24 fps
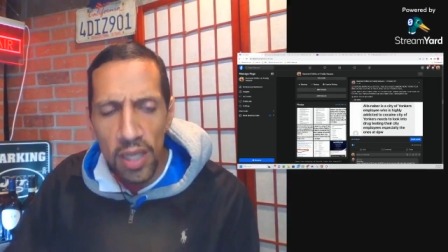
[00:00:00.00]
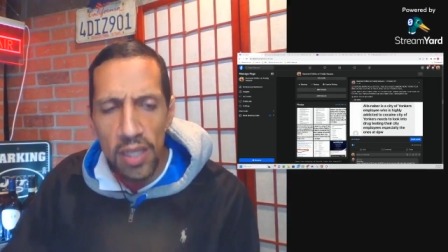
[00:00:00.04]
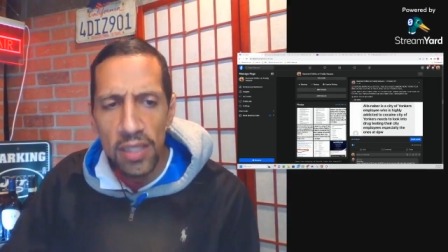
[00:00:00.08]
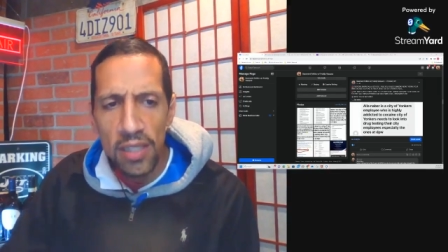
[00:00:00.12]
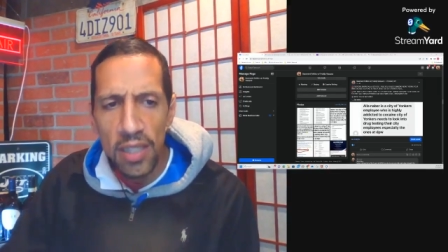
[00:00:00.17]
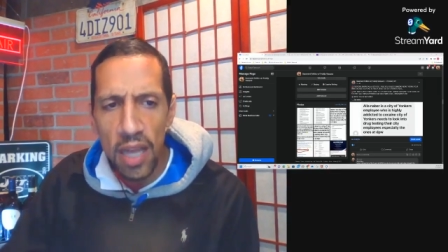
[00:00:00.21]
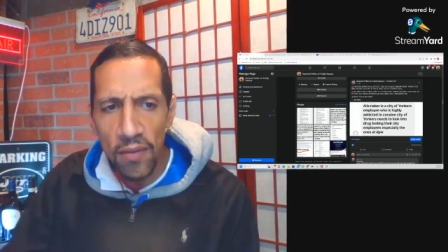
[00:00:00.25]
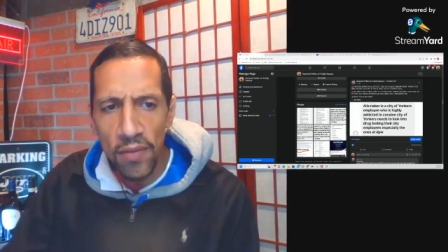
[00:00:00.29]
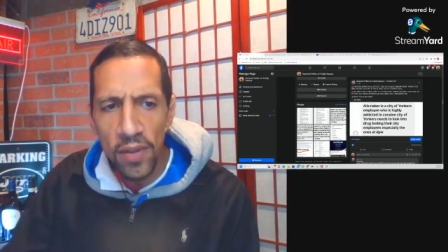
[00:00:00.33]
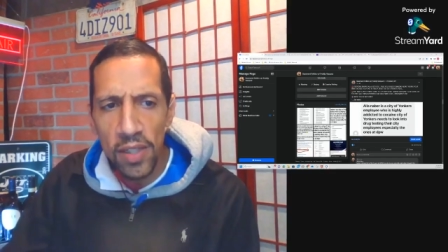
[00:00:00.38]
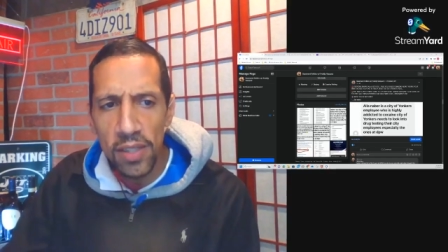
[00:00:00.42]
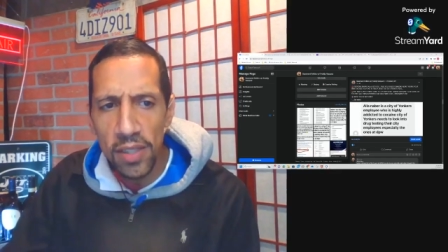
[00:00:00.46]

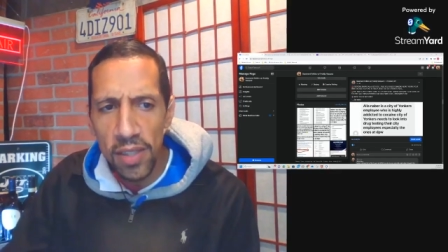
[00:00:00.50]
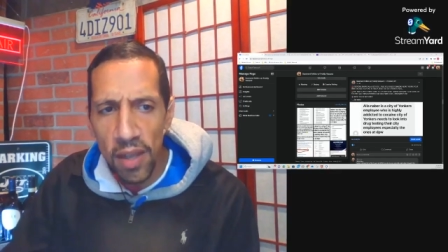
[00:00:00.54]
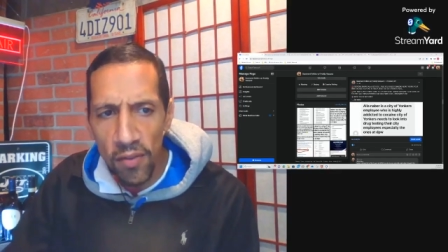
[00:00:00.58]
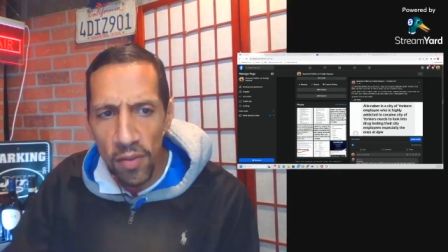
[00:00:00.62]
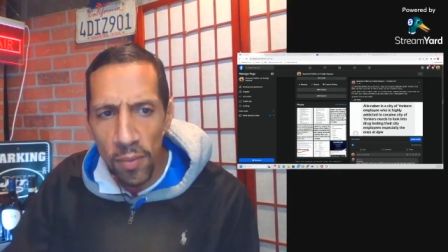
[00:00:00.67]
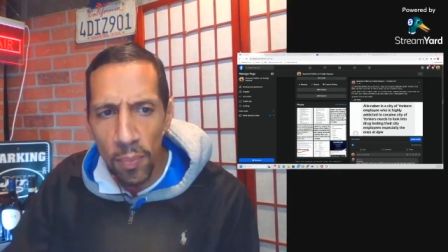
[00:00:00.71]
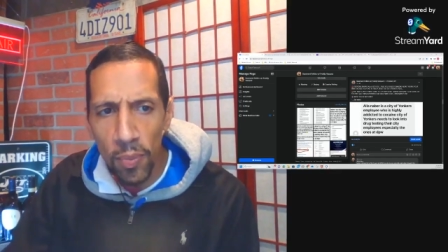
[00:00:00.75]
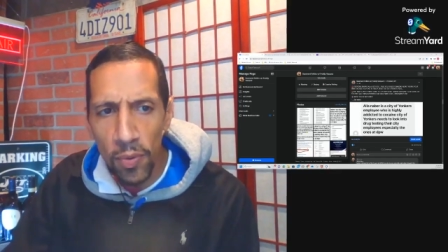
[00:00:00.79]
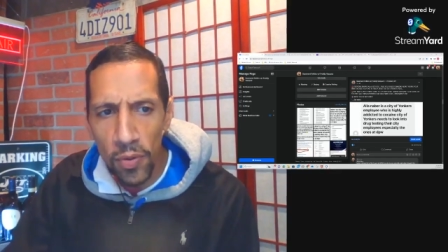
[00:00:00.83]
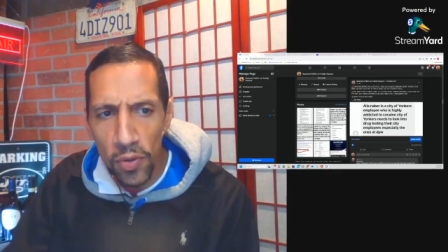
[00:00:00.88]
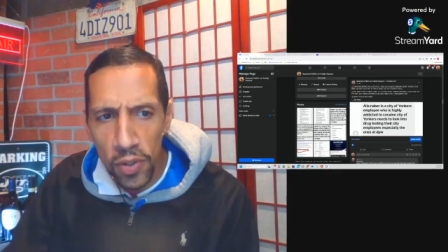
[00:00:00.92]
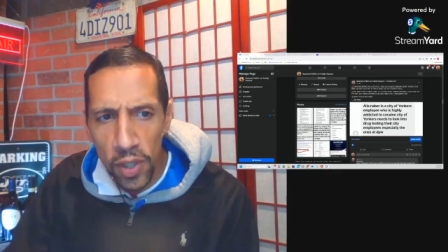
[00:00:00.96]

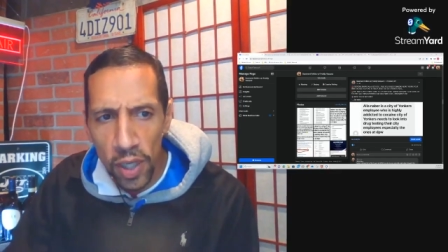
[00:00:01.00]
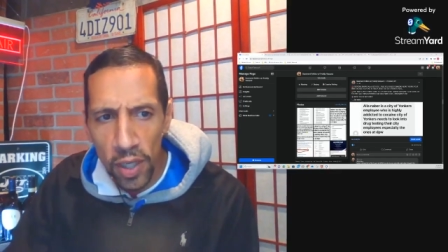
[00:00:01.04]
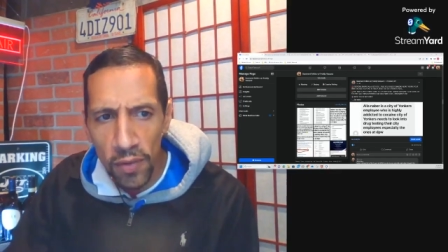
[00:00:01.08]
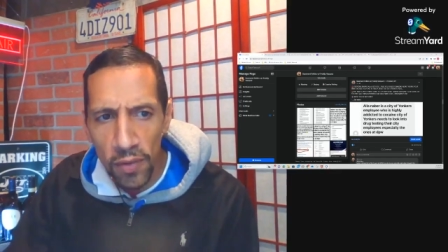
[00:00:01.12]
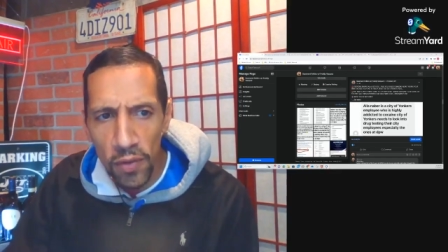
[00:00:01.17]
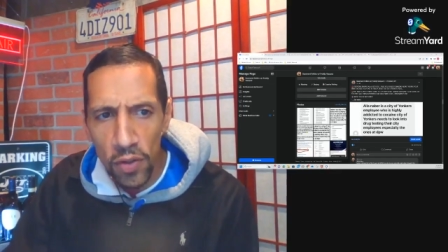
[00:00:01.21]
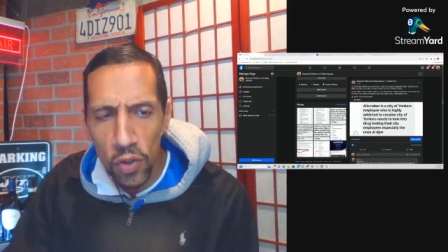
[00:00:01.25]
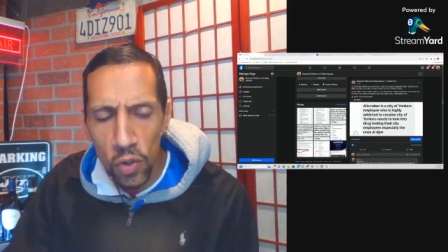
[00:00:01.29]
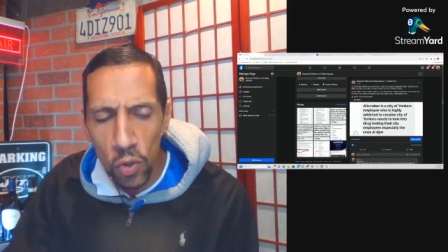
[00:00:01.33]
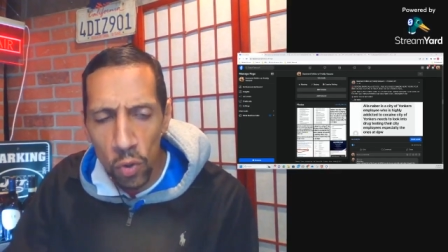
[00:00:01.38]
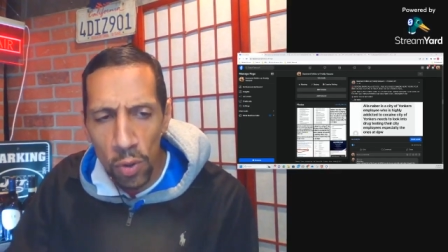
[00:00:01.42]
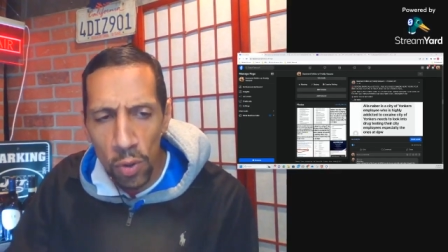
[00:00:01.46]
77% of the
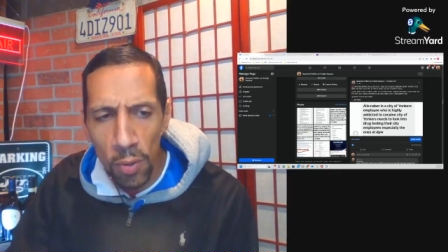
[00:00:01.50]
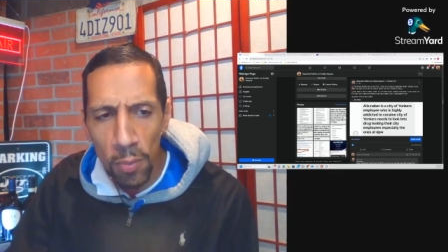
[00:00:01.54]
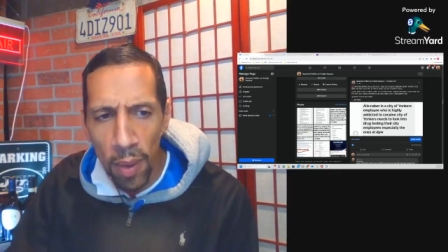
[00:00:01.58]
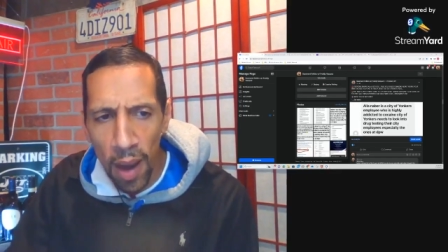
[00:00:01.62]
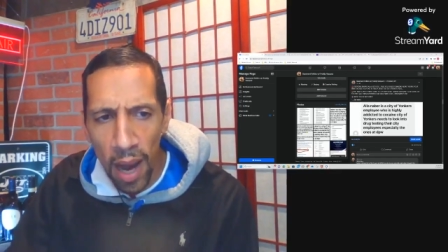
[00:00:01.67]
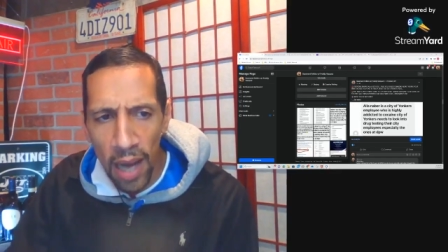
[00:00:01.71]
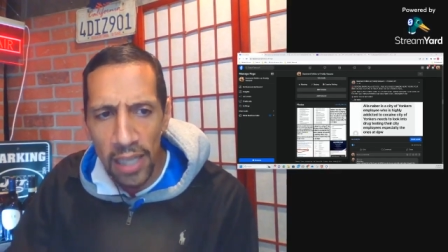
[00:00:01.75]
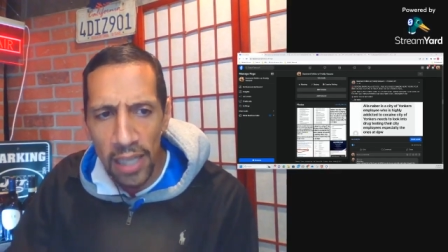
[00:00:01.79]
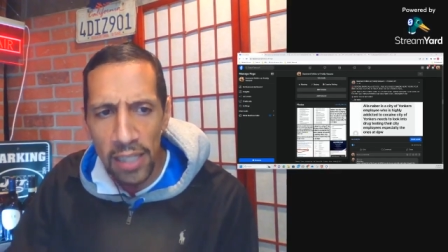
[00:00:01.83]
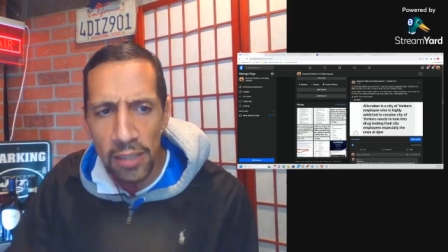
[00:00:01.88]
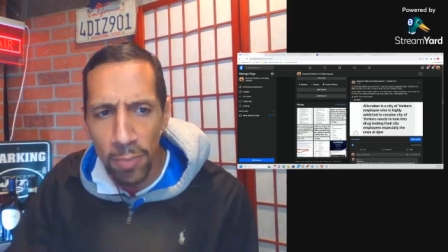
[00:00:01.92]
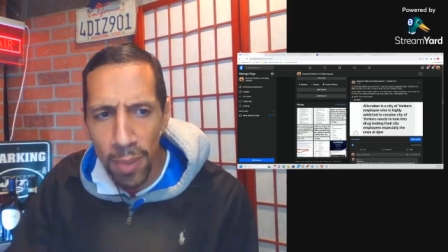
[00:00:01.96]
student
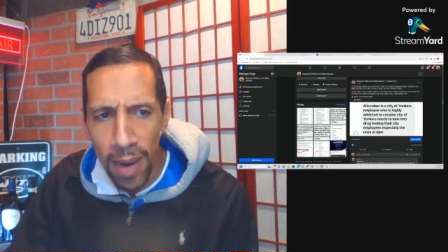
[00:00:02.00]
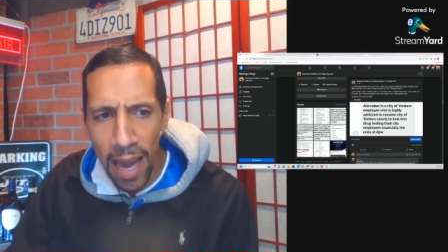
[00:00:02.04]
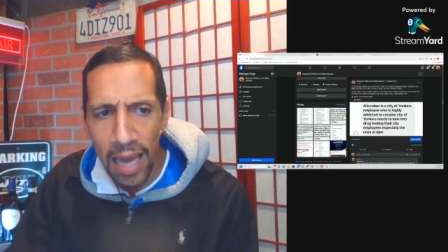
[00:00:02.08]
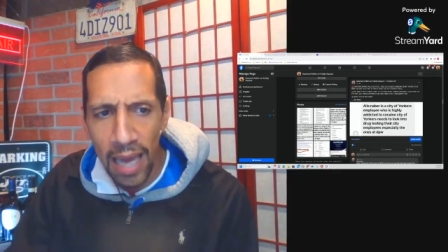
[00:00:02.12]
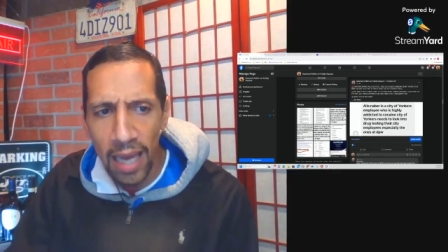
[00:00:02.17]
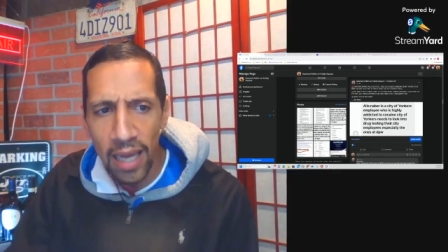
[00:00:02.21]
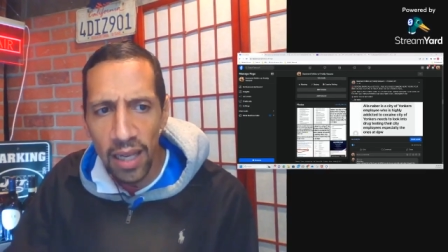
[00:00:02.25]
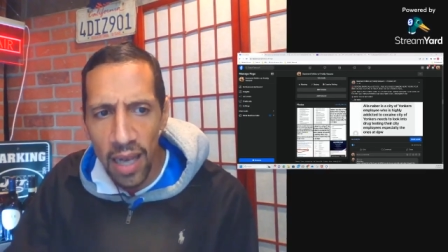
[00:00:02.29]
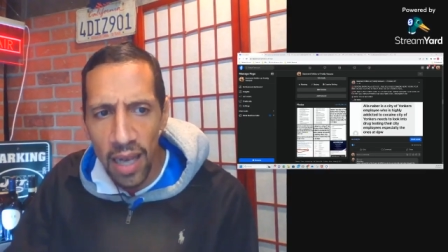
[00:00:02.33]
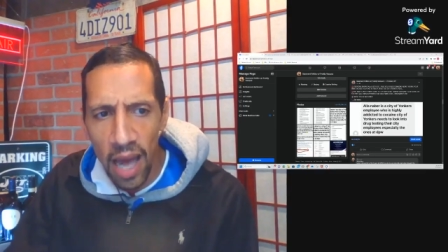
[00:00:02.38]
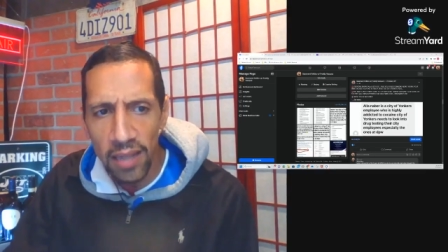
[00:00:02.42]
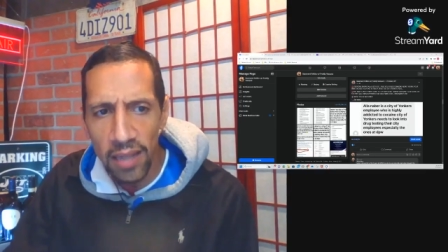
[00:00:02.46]
body is Black
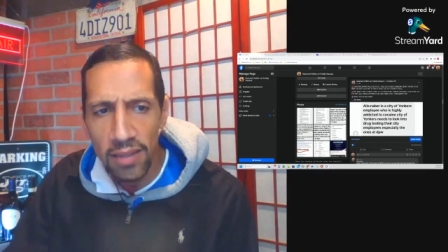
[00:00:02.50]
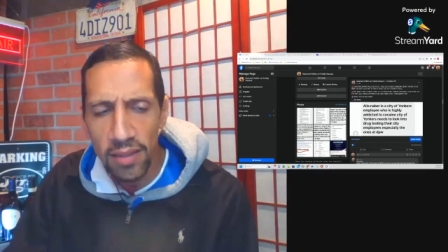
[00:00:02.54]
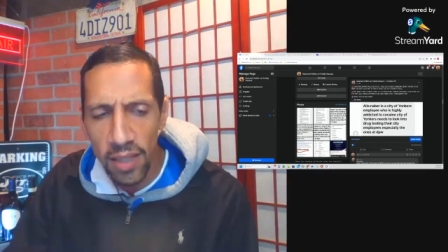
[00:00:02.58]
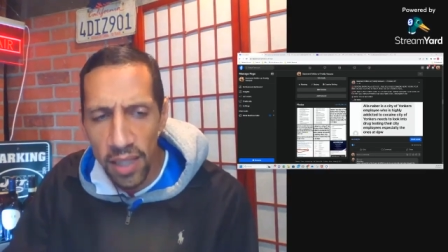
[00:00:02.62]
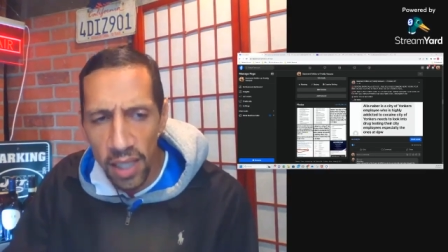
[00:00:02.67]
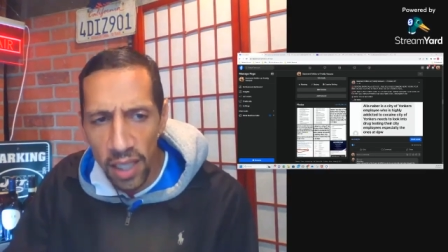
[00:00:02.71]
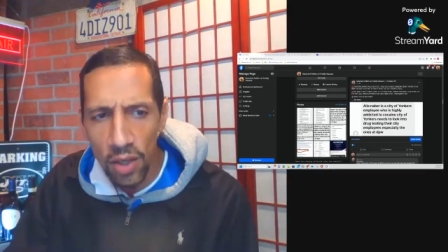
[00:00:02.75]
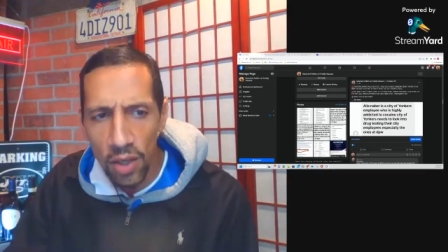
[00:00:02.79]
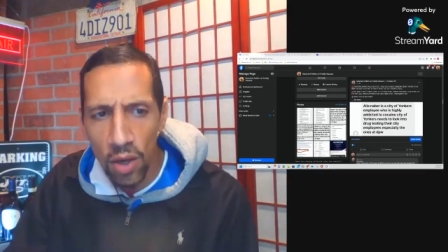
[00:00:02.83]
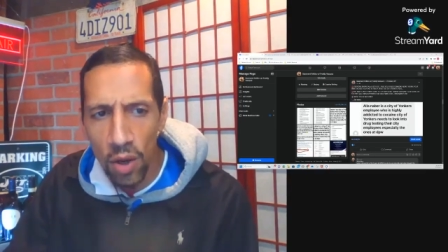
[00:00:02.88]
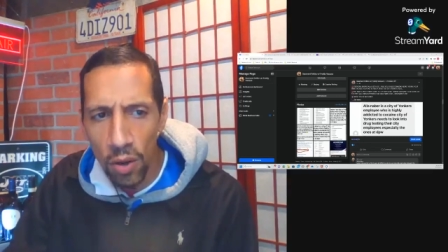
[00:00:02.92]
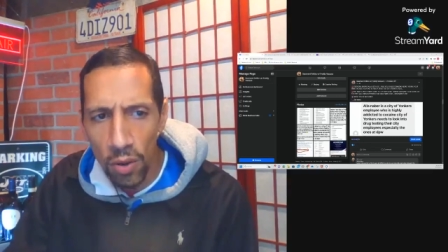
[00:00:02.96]
and
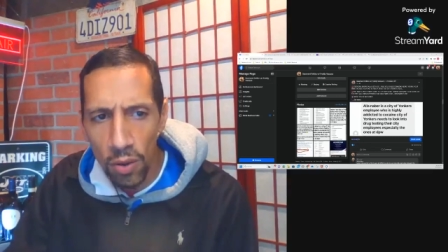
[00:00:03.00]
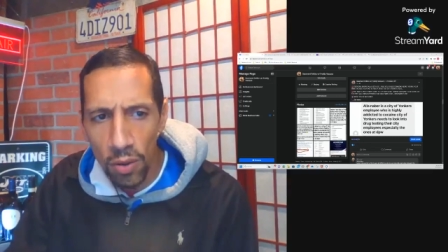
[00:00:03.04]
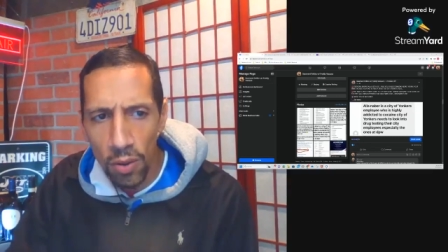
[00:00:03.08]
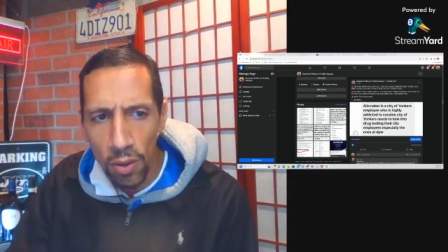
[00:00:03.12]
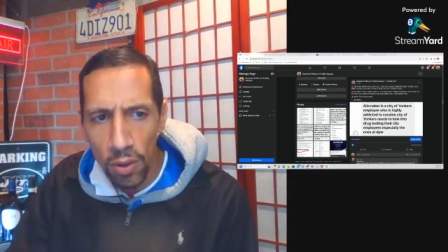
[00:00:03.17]
Latino,